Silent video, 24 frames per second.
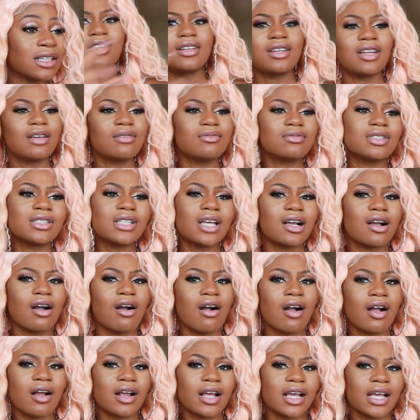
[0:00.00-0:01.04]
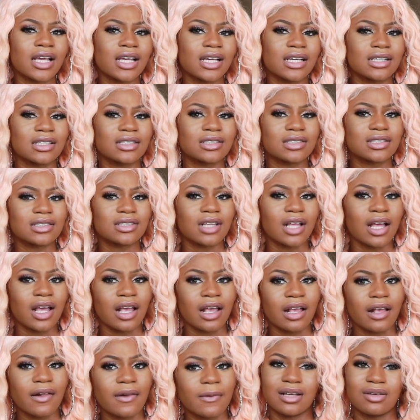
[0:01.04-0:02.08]
And they was like our age.
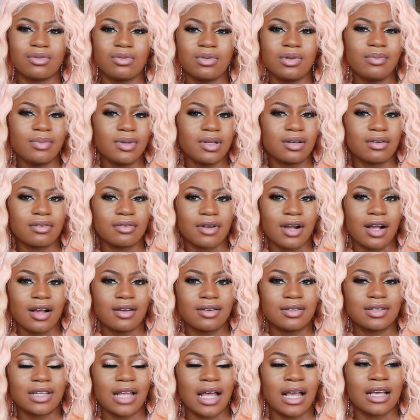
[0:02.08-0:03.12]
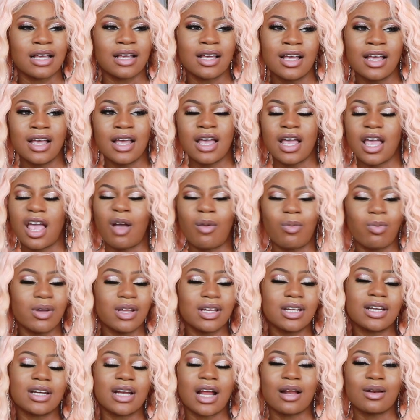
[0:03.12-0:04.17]
Like, we'd be around, like, and
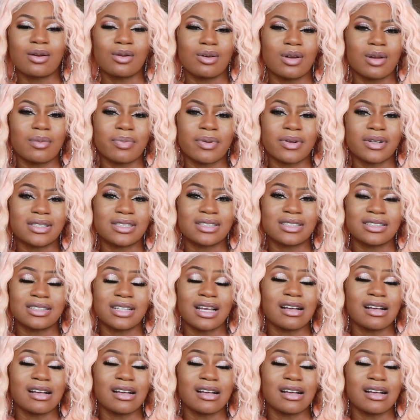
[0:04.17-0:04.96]
we did not know that person.